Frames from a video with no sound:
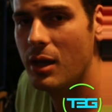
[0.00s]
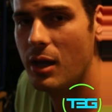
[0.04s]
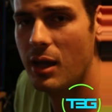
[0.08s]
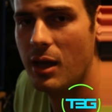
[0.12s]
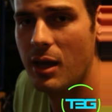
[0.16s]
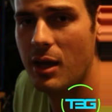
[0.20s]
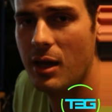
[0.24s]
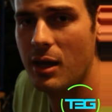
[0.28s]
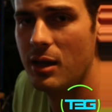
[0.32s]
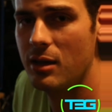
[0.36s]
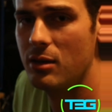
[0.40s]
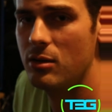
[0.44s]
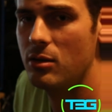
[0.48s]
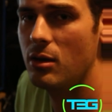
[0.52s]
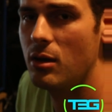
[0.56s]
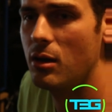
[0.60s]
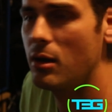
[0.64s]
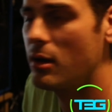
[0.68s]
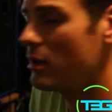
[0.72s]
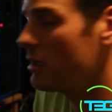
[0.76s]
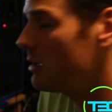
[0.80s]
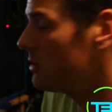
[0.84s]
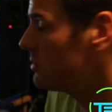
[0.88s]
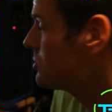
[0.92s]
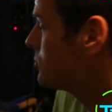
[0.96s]
and
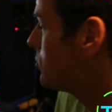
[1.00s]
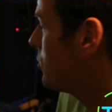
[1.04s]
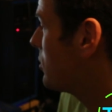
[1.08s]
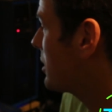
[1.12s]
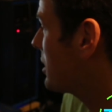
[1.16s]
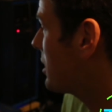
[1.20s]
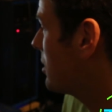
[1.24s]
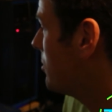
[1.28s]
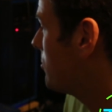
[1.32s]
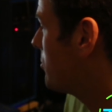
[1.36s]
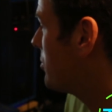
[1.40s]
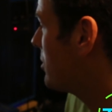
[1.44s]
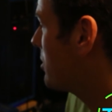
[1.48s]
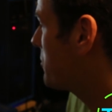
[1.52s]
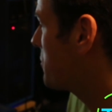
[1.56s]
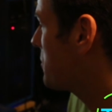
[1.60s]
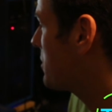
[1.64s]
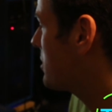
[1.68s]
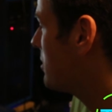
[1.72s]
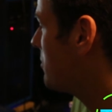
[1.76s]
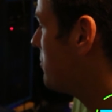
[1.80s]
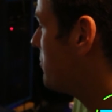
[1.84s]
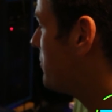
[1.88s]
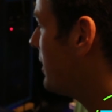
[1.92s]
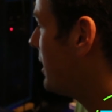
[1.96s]
uh, it's working
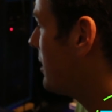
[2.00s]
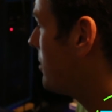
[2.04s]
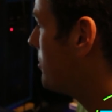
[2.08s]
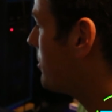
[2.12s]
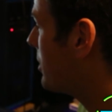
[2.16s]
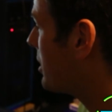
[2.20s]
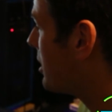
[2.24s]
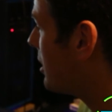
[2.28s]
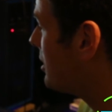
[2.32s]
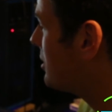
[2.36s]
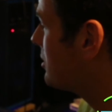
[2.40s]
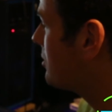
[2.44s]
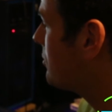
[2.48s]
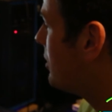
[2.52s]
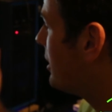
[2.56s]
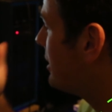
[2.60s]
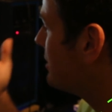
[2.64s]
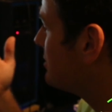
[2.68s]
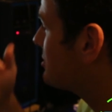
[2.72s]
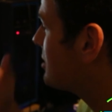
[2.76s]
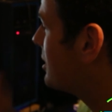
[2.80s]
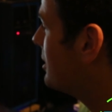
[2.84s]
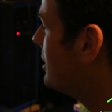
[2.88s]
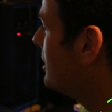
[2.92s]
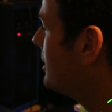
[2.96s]
perfectly fine. But
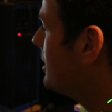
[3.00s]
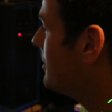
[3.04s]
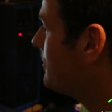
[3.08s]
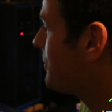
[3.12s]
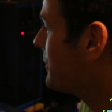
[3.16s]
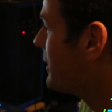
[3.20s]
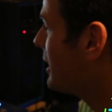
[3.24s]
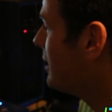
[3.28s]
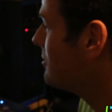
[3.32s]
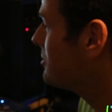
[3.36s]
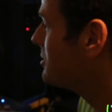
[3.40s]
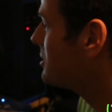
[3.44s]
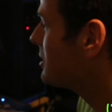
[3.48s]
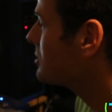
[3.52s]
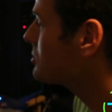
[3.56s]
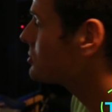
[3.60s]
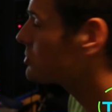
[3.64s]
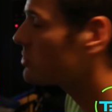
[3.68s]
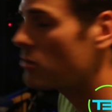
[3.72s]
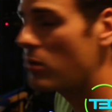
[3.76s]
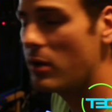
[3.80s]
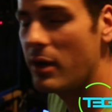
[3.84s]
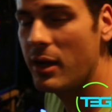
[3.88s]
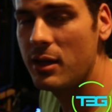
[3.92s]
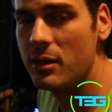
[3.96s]
otherwise, everything's
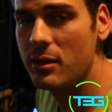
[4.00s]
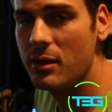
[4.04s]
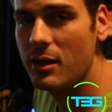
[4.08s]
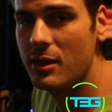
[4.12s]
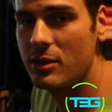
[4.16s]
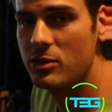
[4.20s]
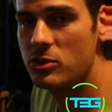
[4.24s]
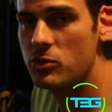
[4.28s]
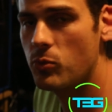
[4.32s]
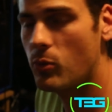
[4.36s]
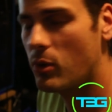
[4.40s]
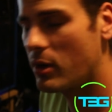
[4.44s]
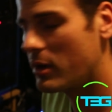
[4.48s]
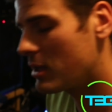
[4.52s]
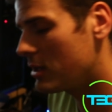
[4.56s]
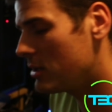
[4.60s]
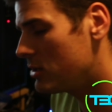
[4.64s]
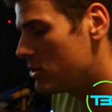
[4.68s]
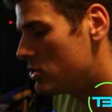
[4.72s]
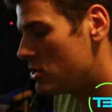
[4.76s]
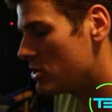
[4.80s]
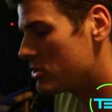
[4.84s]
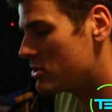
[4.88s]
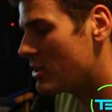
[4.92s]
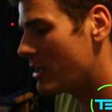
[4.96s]
great. It's
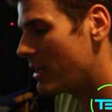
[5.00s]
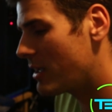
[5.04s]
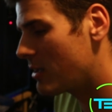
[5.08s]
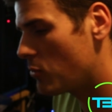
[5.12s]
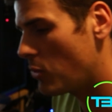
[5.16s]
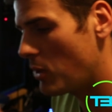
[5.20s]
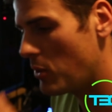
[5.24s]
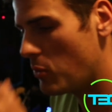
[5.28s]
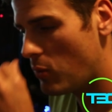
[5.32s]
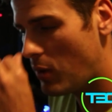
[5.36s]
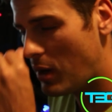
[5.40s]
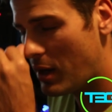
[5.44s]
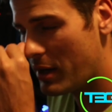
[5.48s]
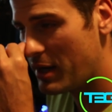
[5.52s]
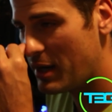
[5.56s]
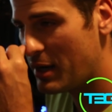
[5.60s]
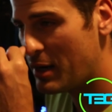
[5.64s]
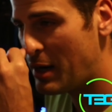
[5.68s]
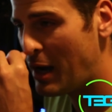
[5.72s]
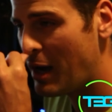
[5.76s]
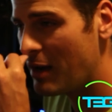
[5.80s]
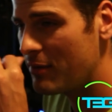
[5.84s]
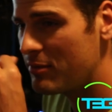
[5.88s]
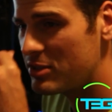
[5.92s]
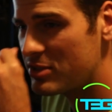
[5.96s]
working just like we want it.
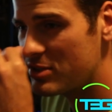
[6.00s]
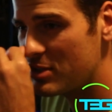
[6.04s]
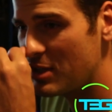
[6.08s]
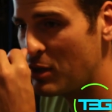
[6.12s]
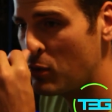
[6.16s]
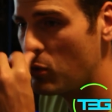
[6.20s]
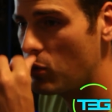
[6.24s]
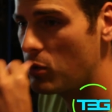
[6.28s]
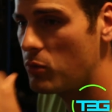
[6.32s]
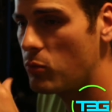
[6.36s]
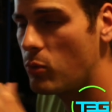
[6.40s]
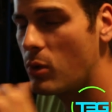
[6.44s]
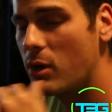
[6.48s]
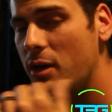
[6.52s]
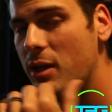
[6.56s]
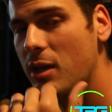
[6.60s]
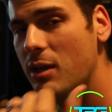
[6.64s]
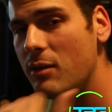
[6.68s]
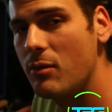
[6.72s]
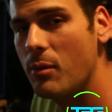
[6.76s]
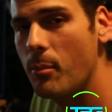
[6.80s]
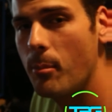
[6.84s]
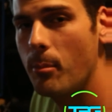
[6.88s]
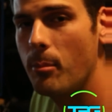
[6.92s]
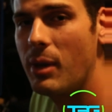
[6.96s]
Obviously, it would work
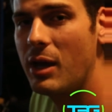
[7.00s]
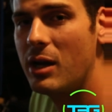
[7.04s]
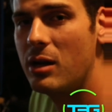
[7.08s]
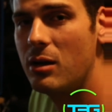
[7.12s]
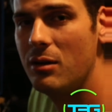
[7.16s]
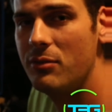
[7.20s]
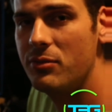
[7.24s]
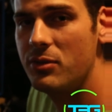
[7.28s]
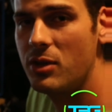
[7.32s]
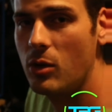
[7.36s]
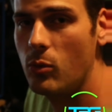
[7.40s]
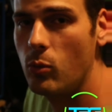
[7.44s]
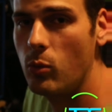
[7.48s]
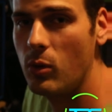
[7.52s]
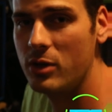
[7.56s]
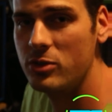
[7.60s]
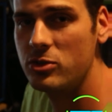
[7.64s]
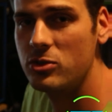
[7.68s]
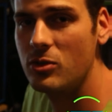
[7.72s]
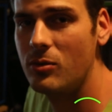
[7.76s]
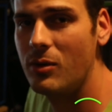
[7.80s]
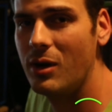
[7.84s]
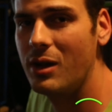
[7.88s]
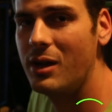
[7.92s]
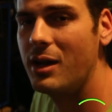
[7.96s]
even better if there was
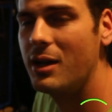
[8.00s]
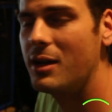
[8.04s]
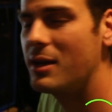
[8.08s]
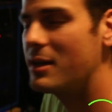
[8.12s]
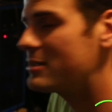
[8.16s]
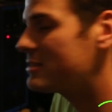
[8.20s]
already an